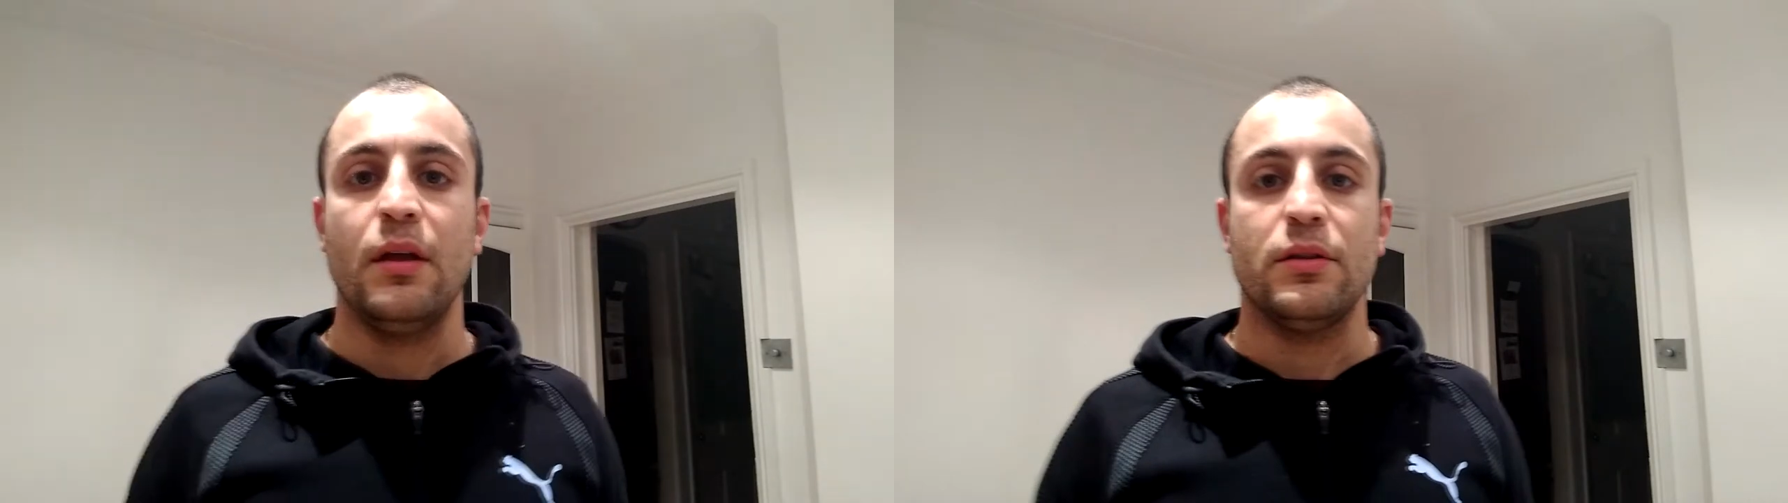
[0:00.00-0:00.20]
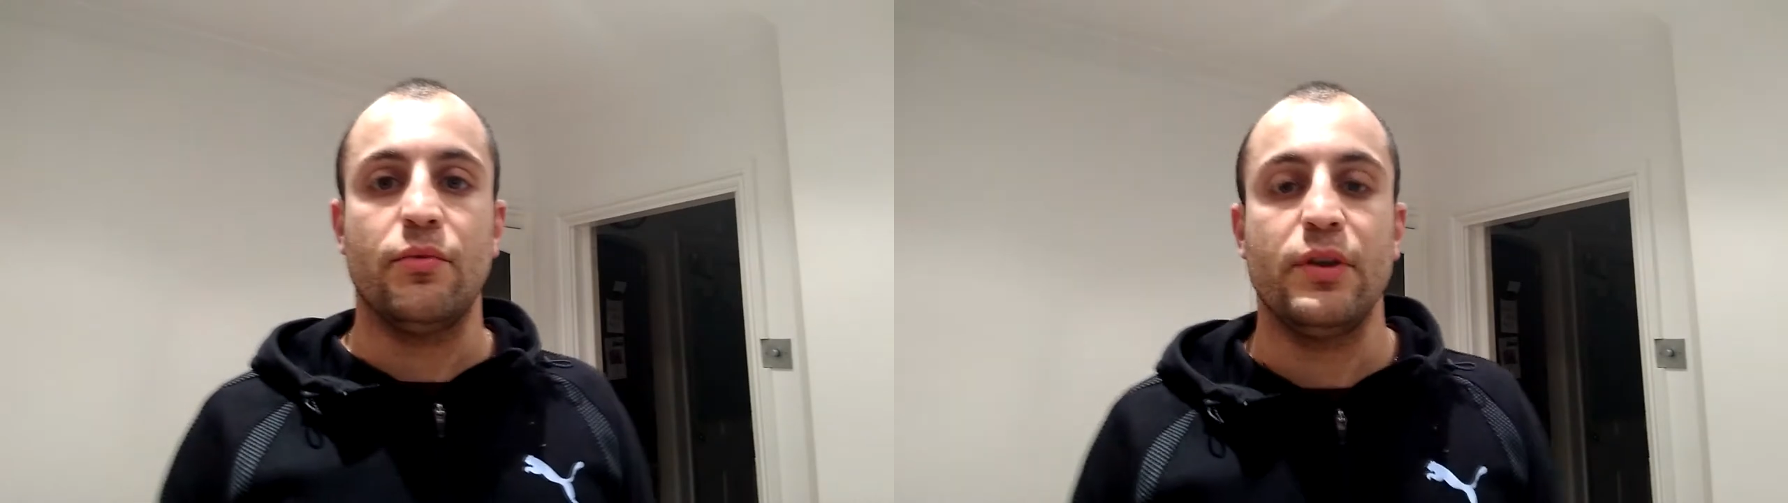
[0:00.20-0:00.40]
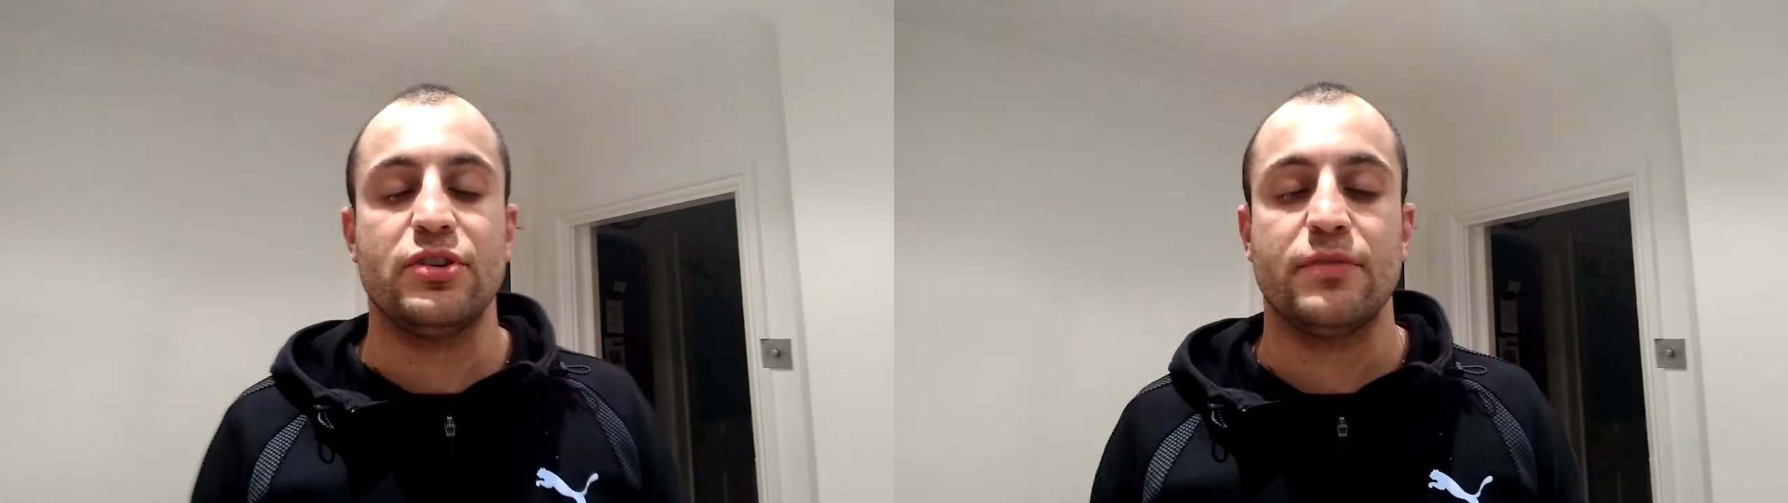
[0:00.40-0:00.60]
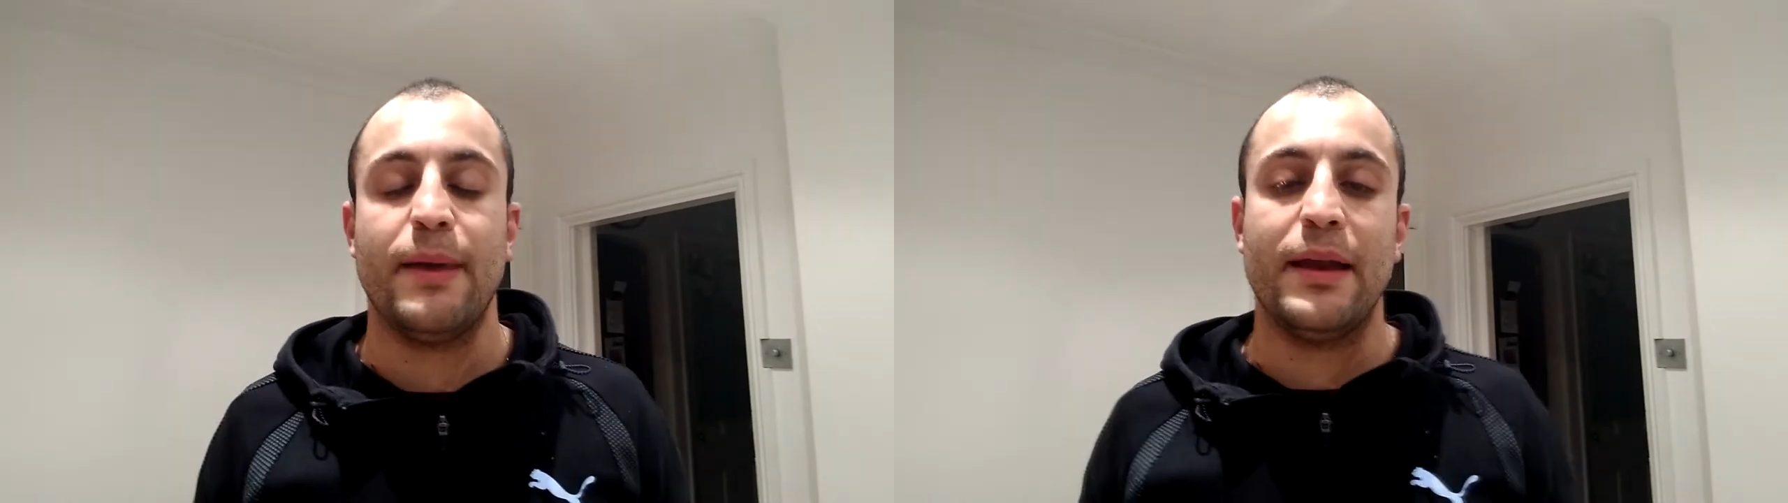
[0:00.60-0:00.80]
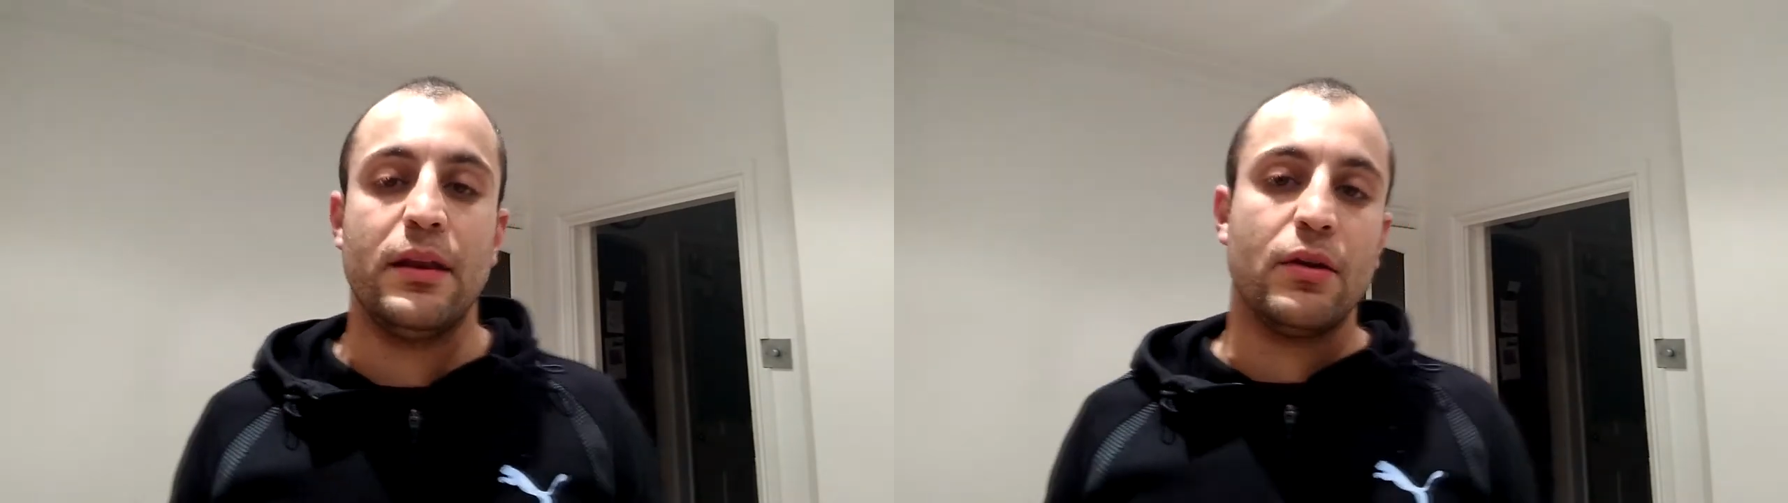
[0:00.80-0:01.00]
The richest
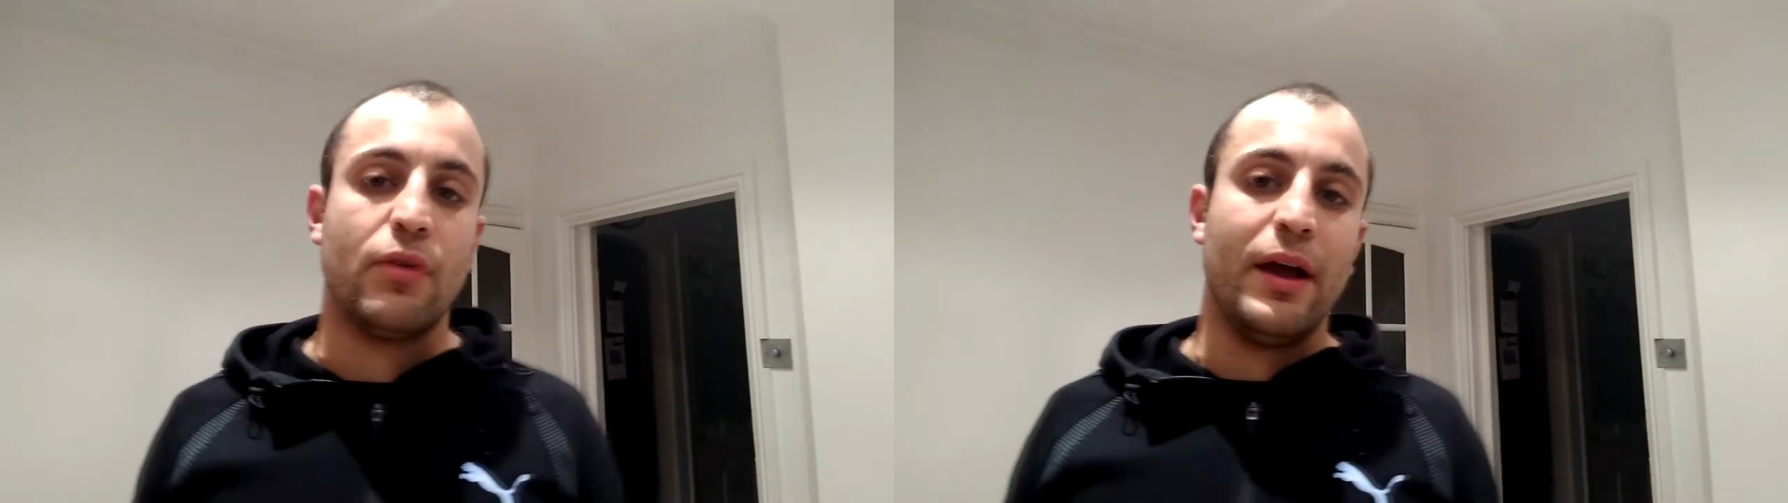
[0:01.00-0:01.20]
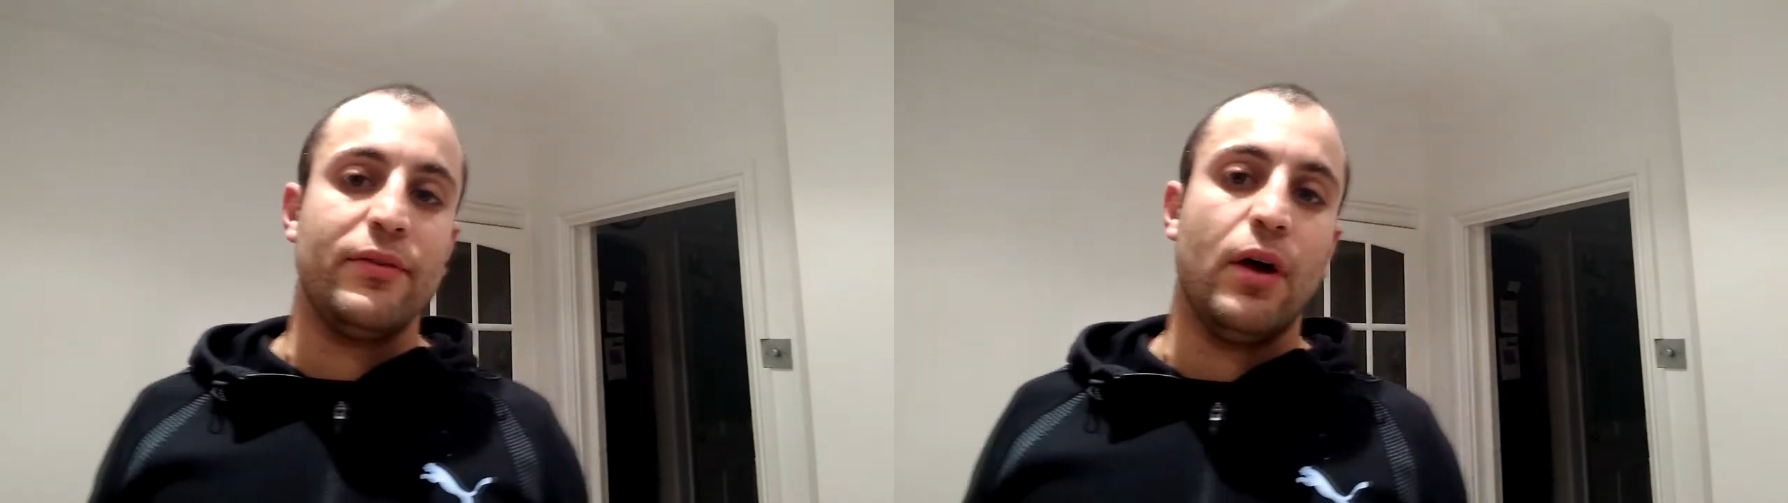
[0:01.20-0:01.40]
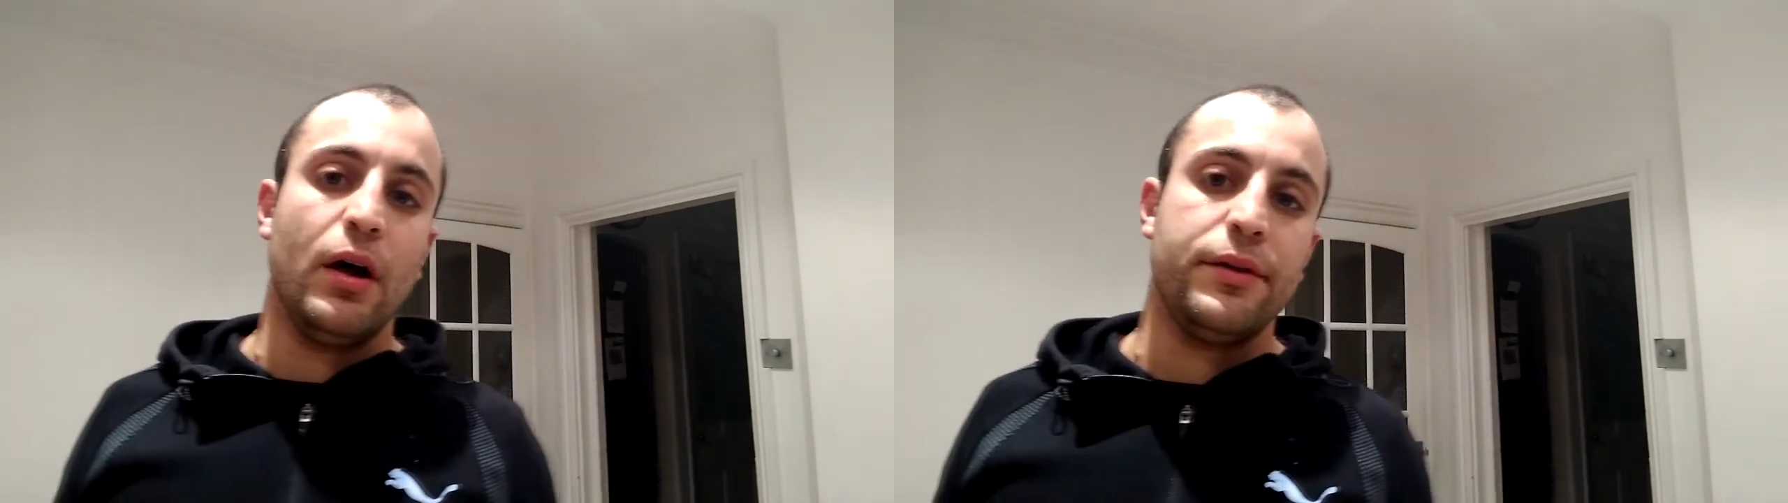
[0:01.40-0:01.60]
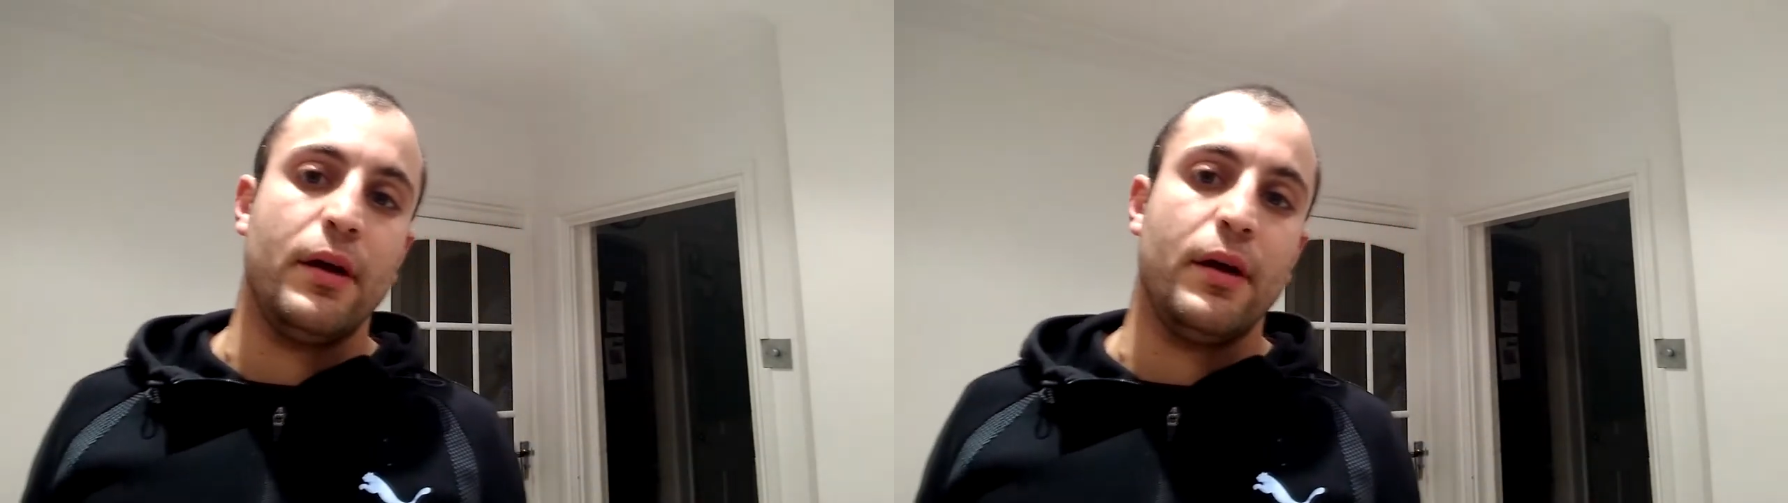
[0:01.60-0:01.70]
man in the graveyard?